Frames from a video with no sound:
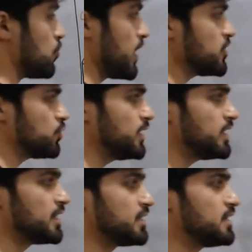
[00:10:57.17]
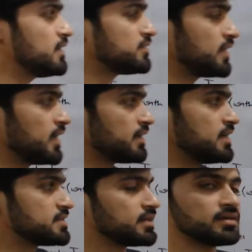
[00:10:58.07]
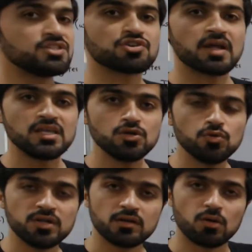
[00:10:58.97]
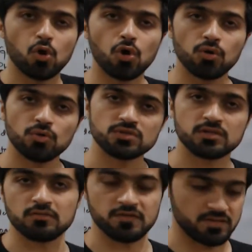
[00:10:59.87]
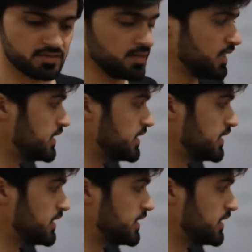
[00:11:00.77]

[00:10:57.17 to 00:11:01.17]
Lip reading: actually an air track is a triangular hollow surface. It's